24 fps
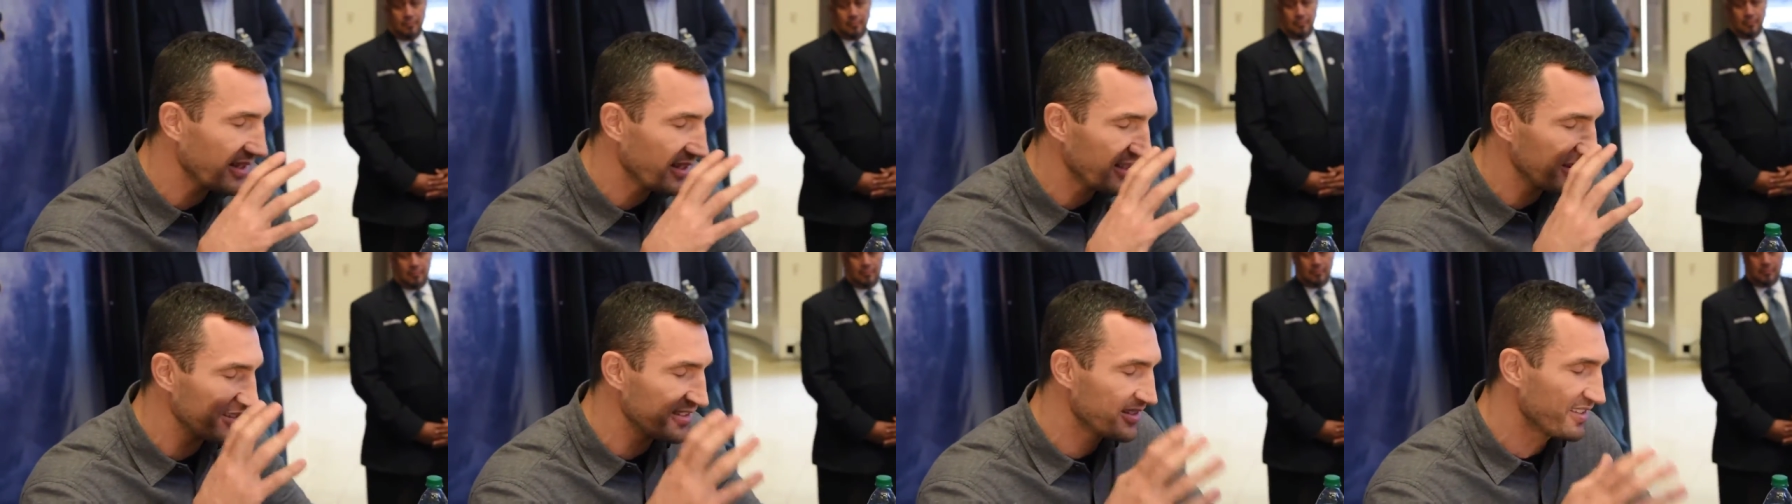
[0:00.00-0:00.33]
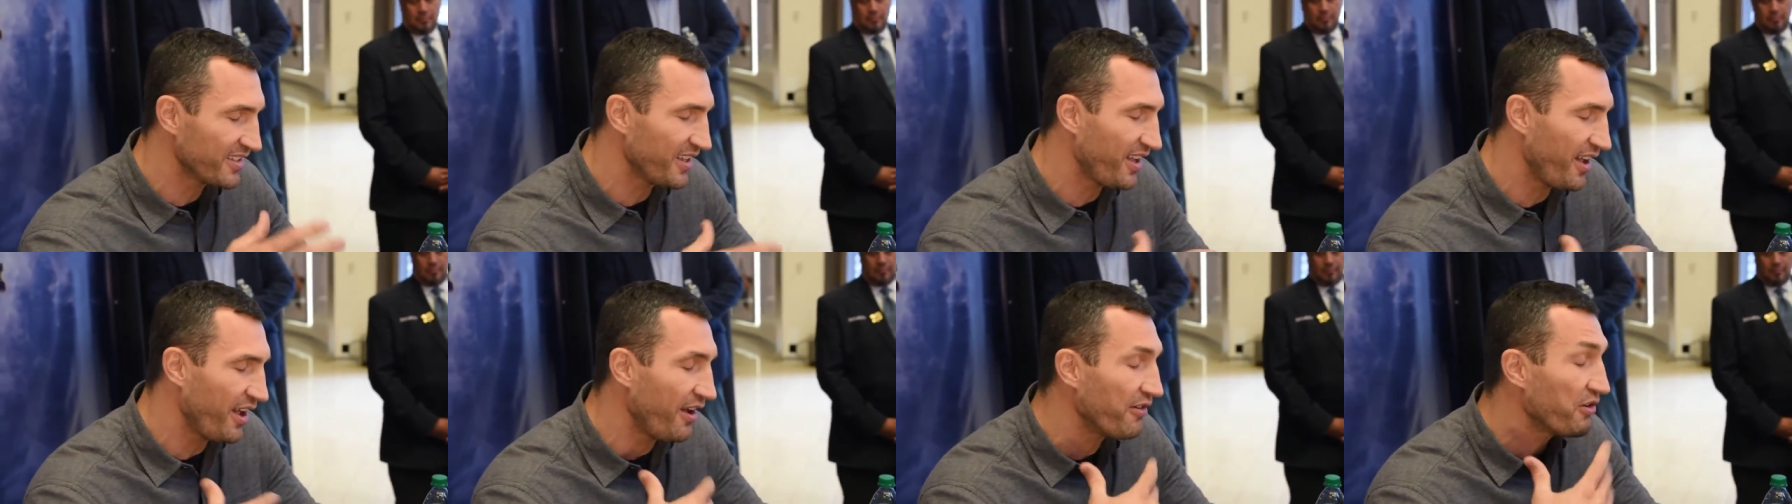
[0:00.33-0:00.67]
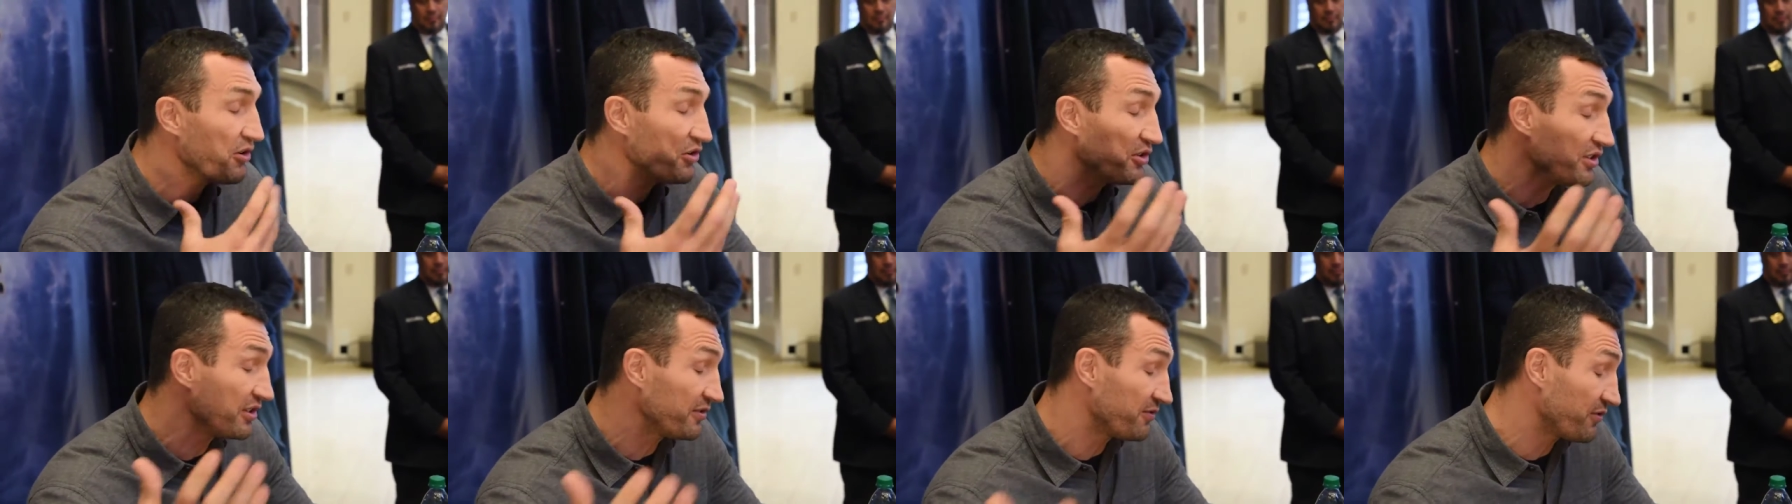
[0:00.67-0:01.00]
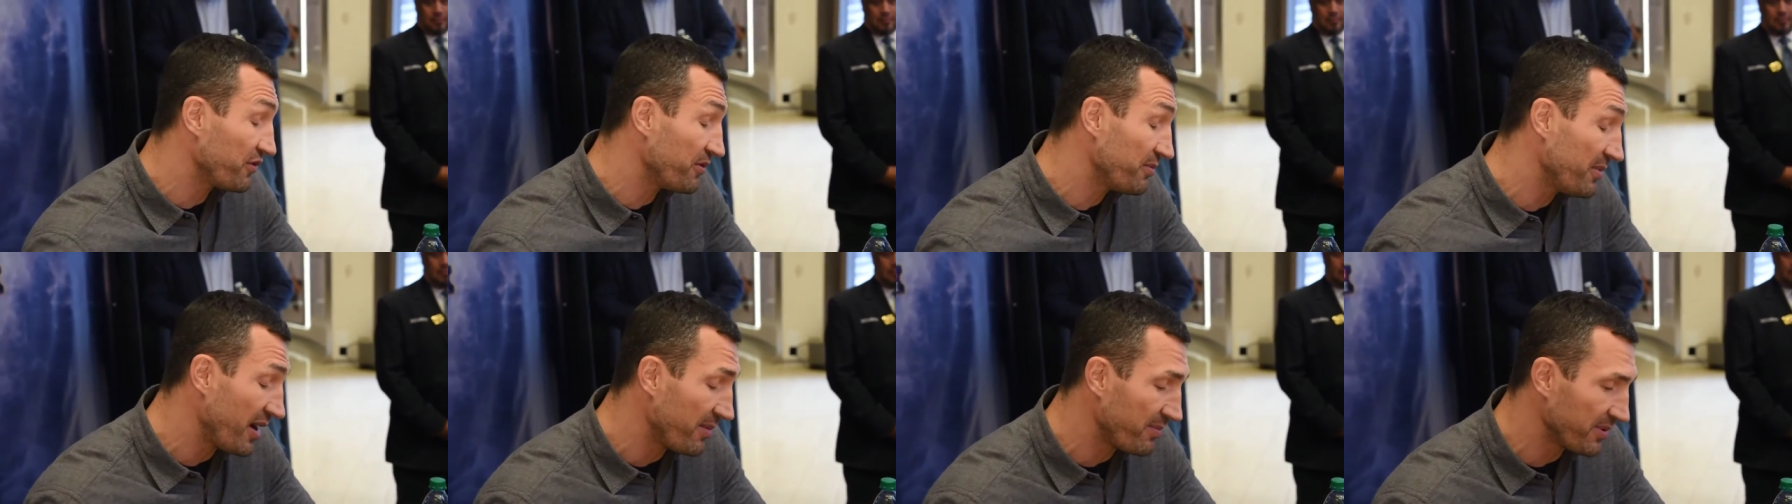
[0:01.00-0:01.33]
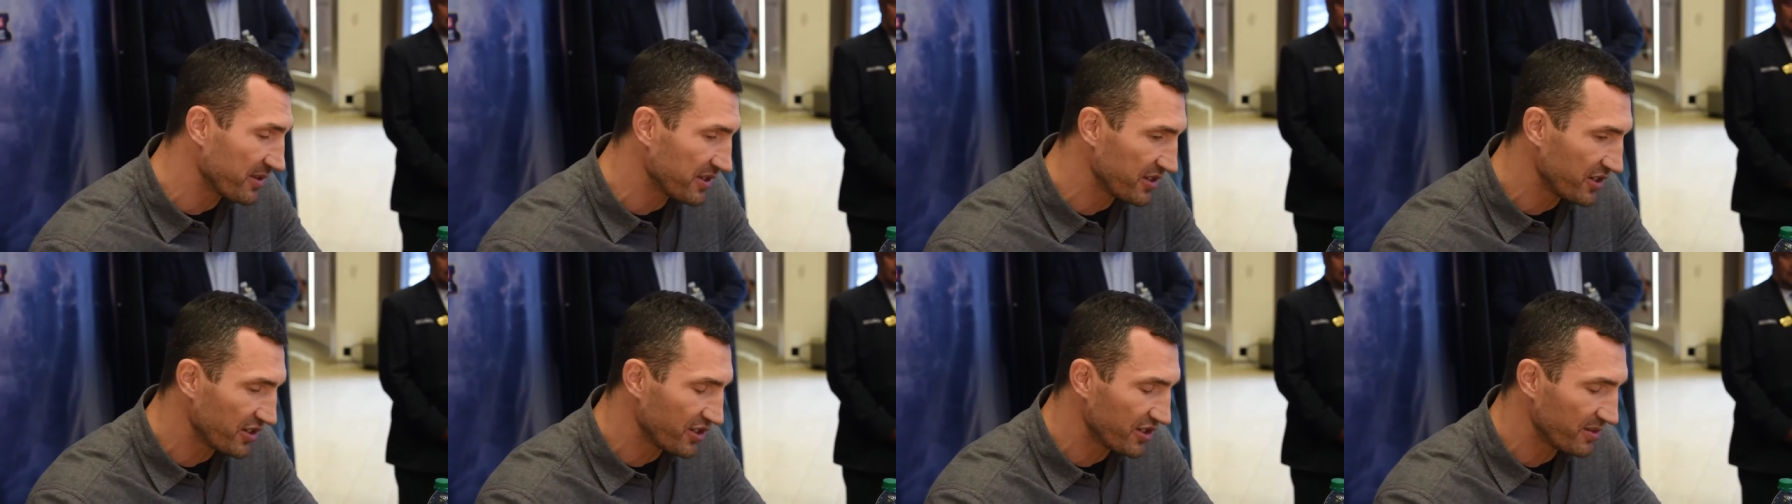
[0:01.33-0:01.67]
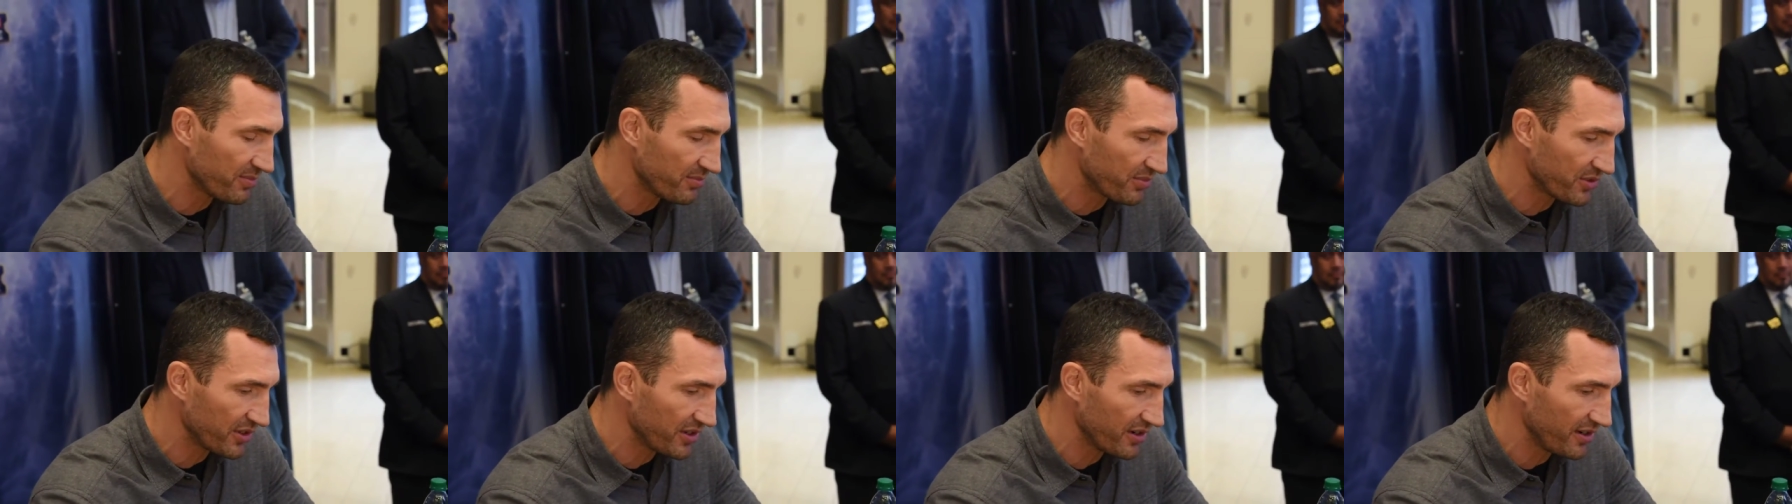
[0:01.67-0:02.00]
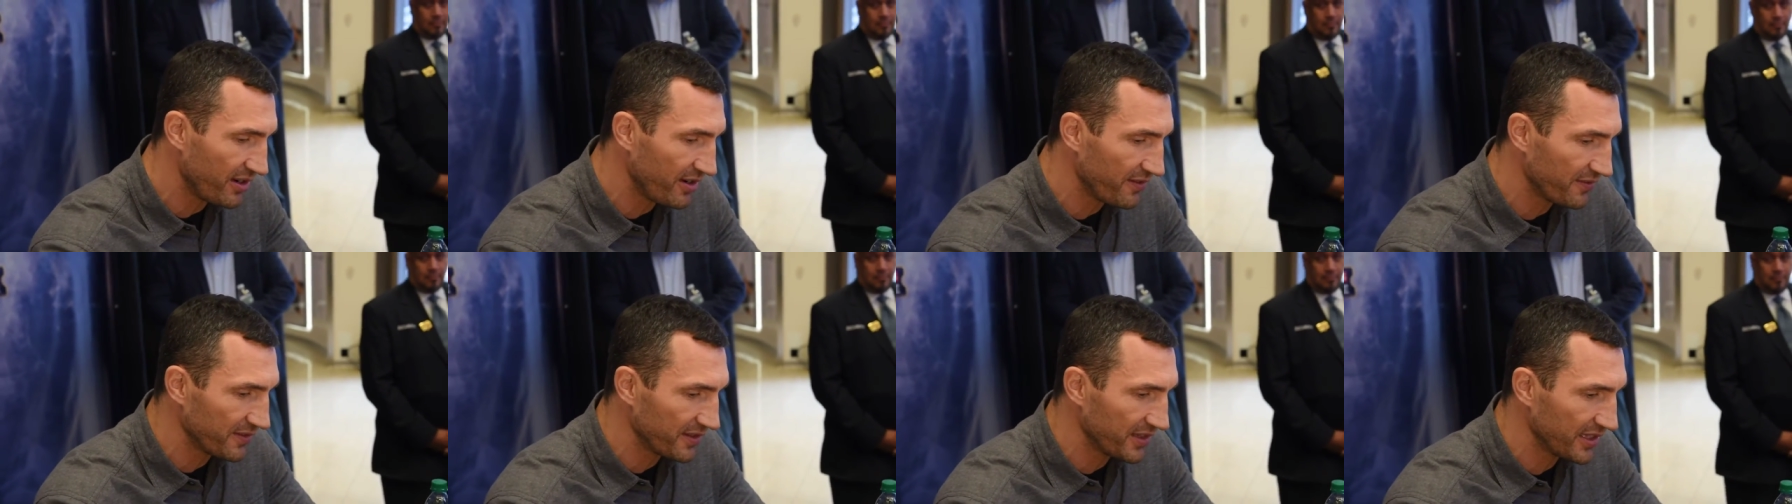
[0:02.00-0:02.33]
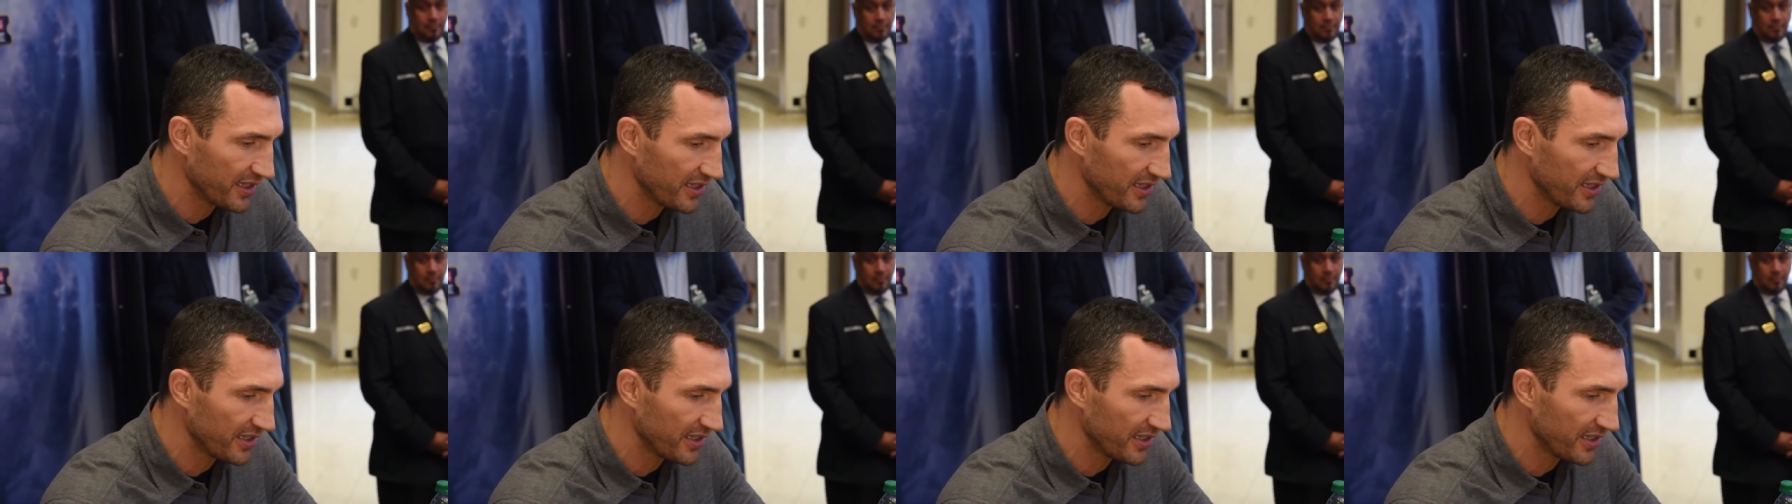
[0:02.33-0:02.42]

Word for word: and I heard it from my position pretty often.